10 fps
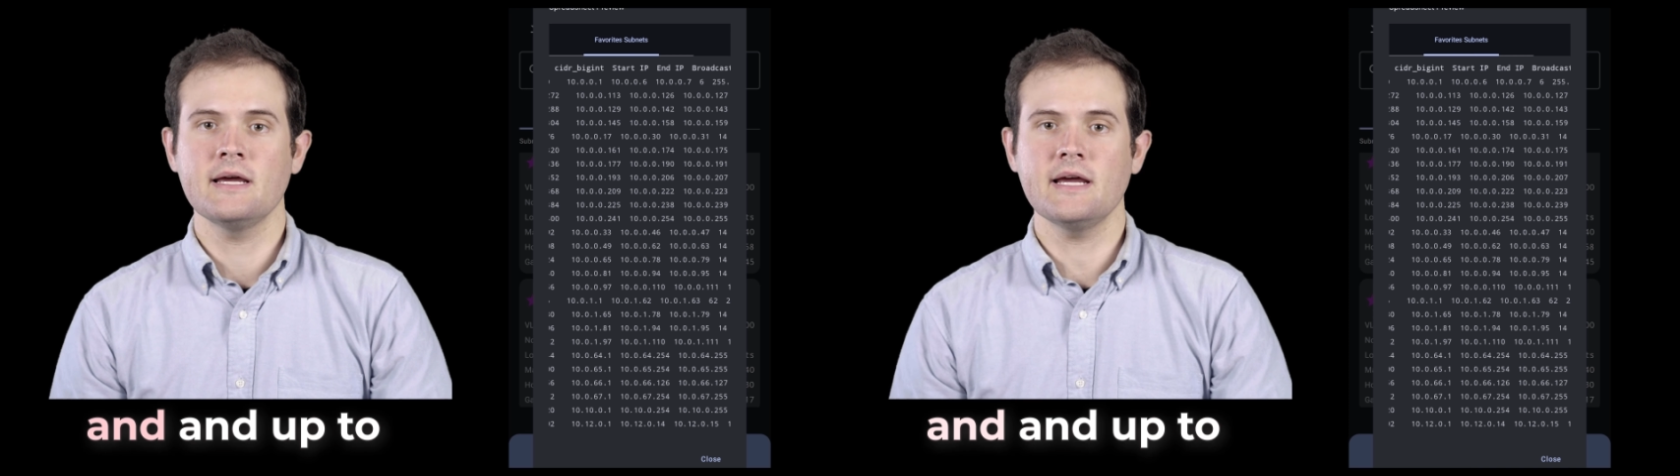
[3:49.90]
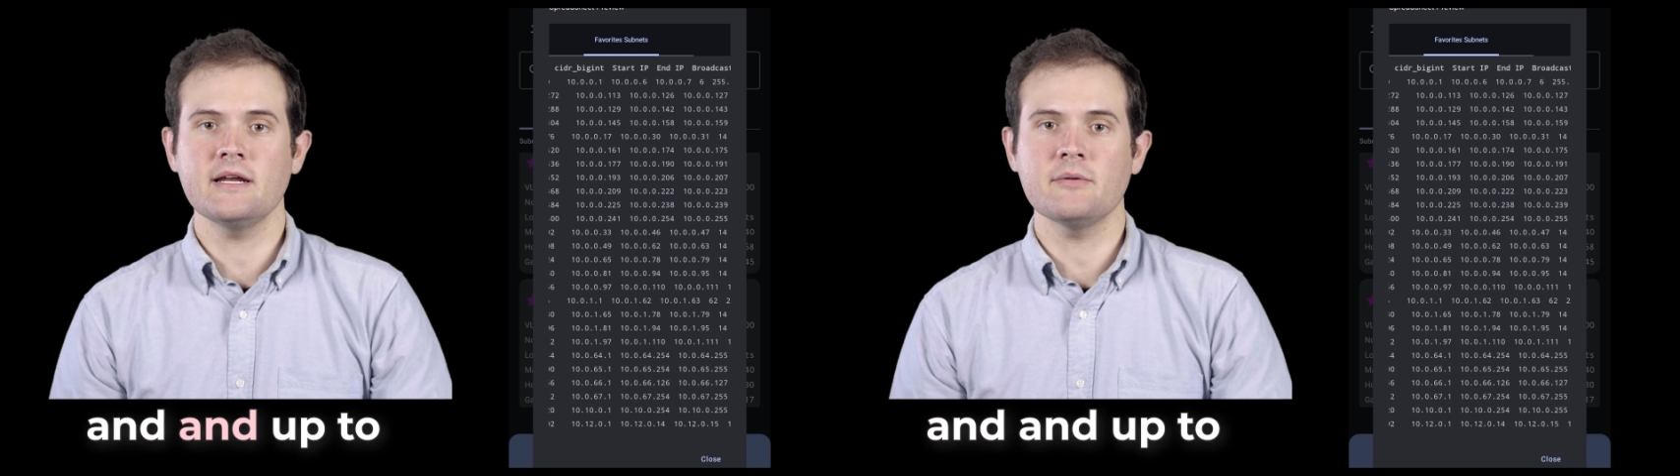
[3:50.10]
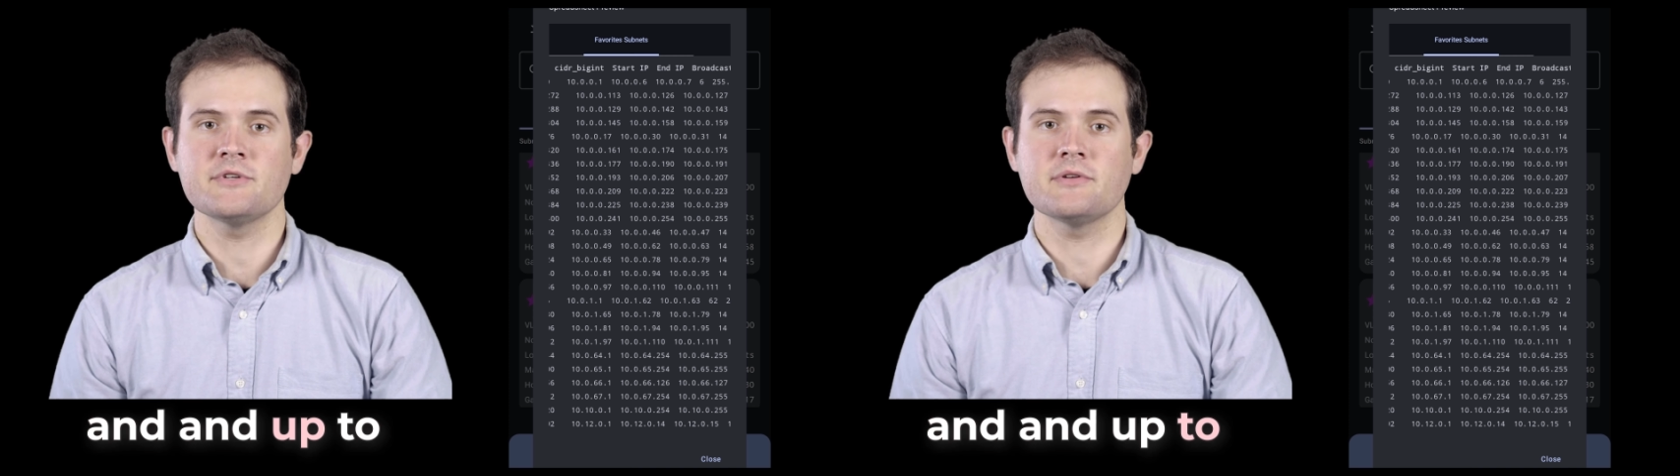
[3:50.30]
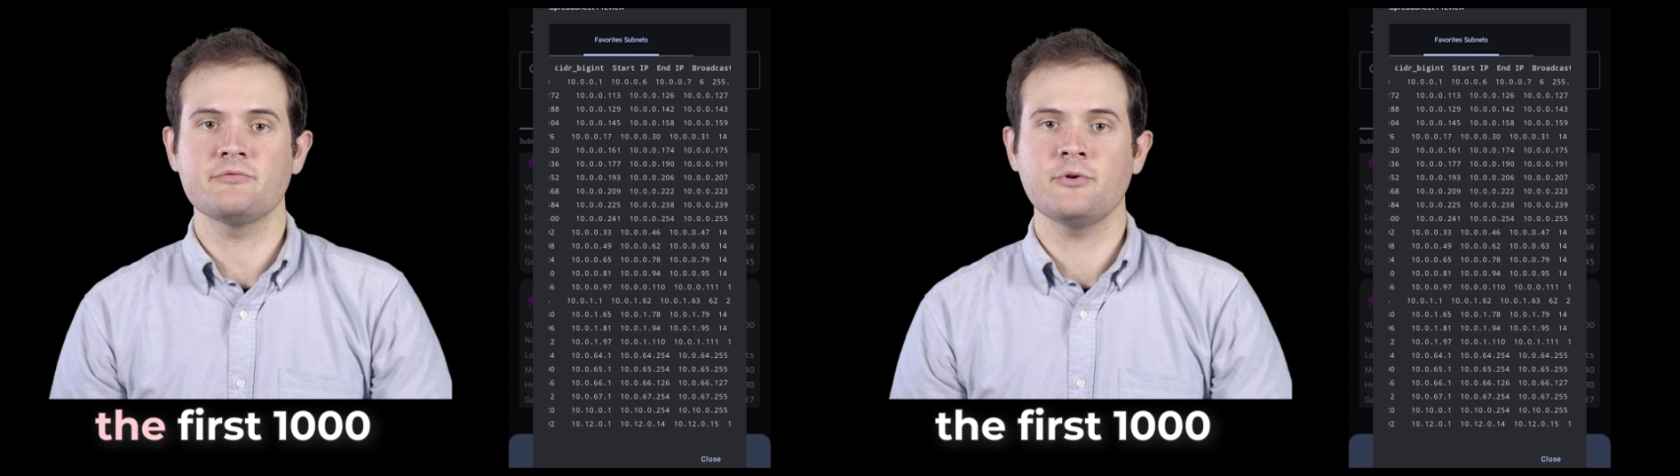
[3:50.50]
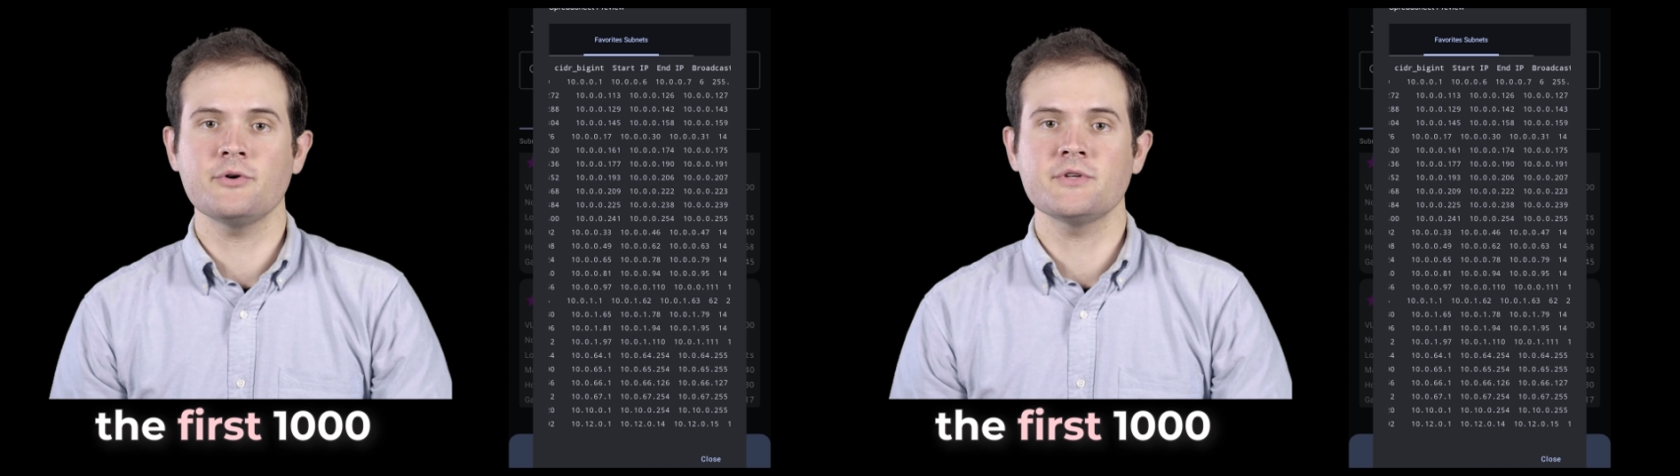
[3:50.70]
and up to the
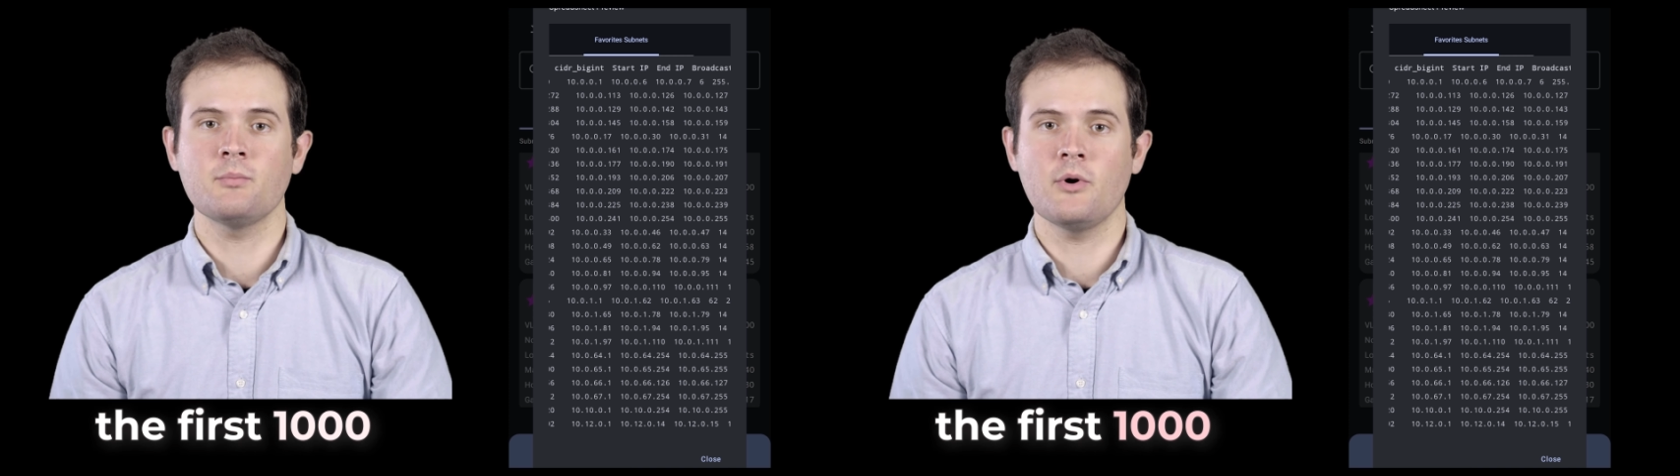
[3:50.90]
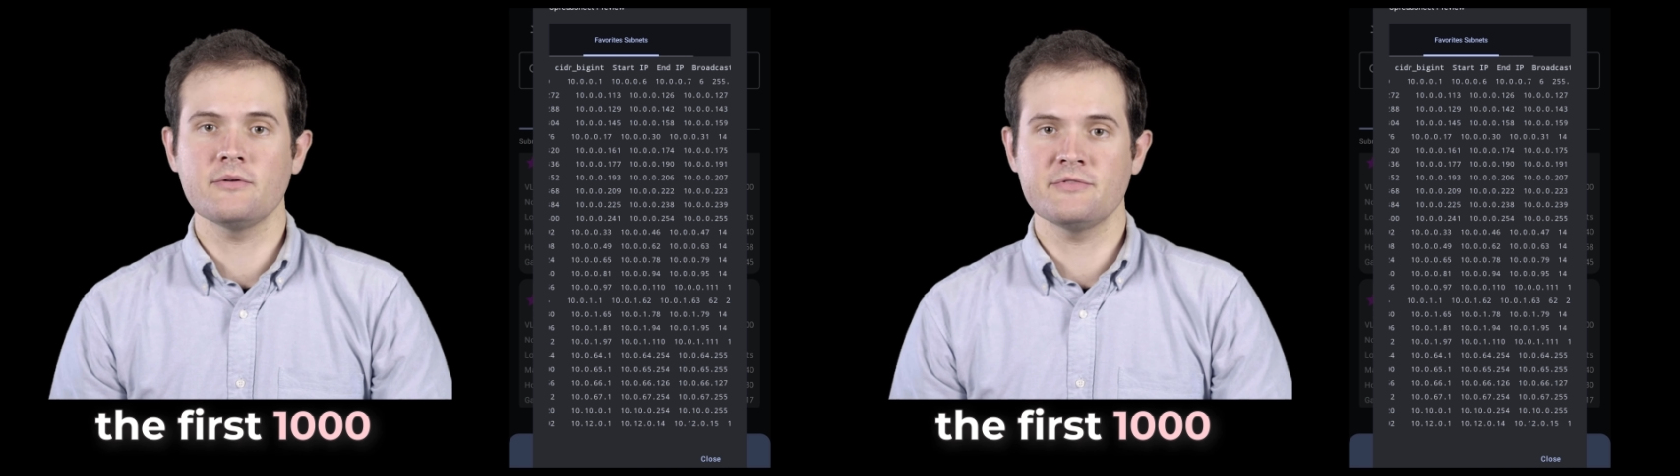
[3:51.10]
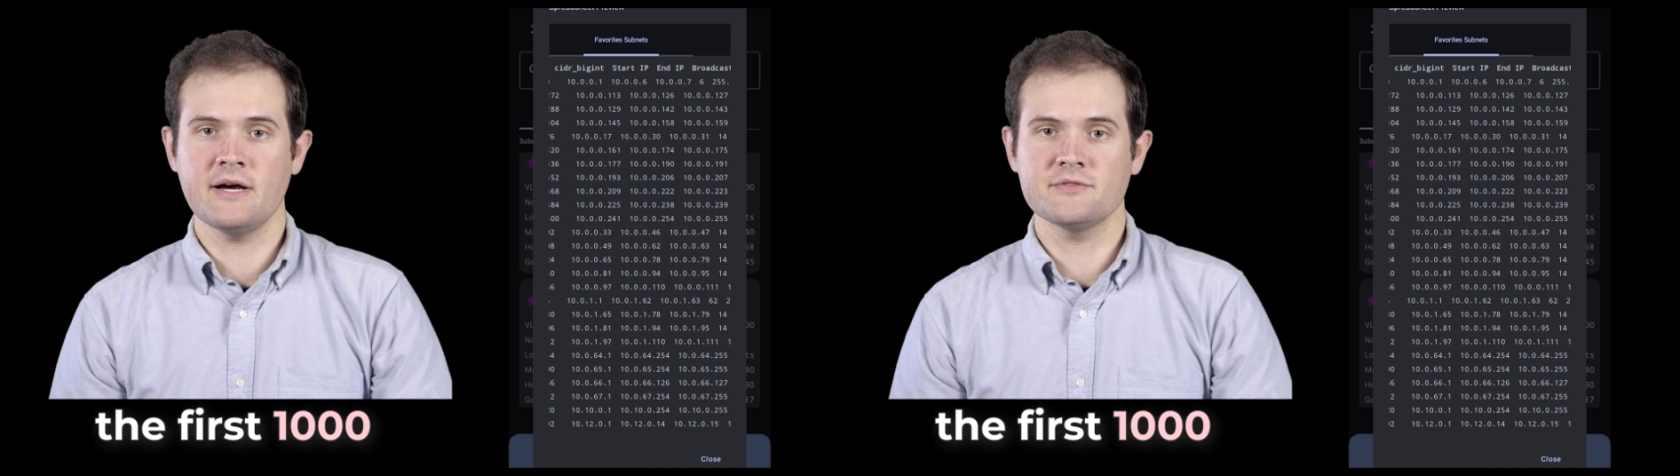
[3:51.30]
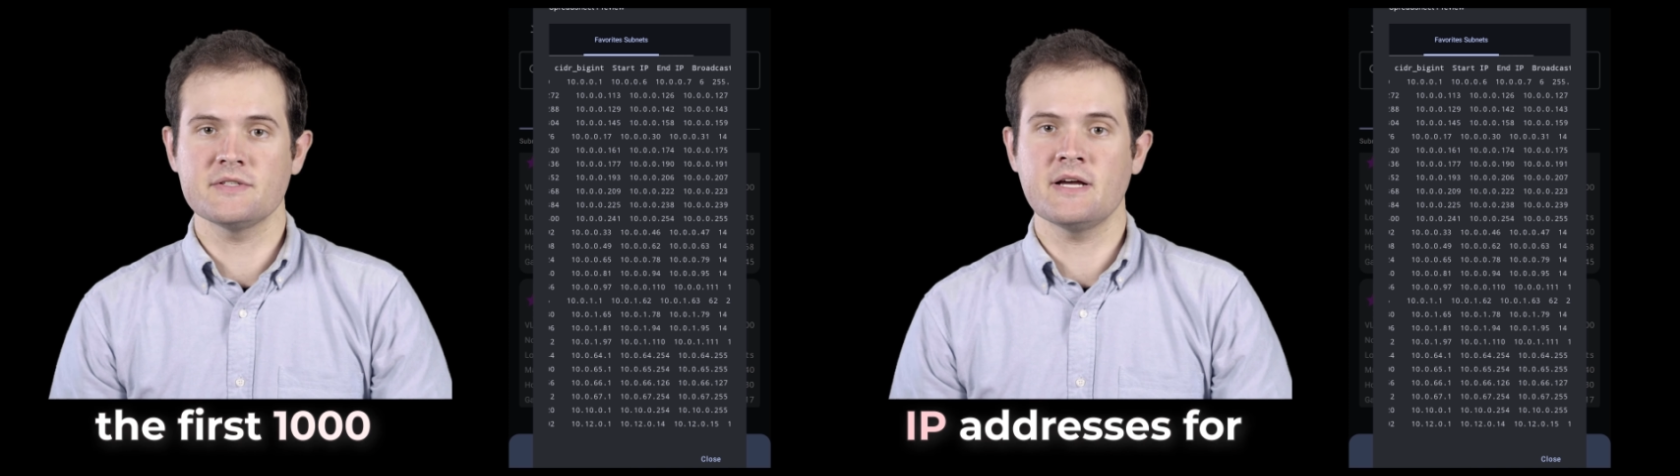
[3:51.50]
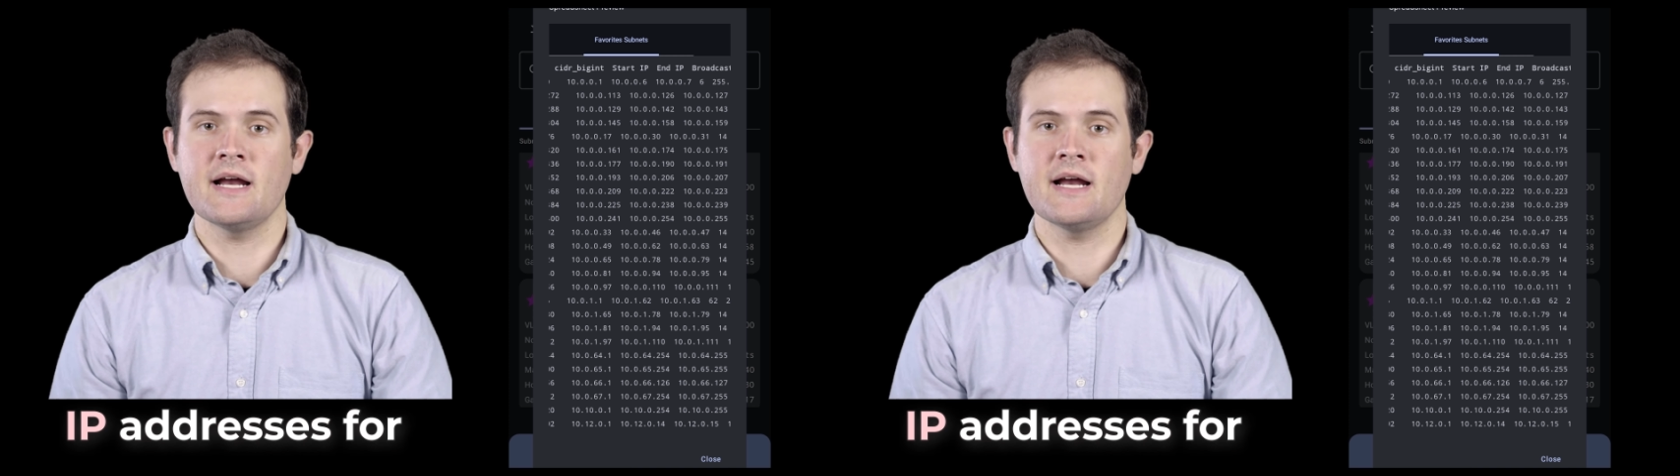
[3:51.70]
first 1,000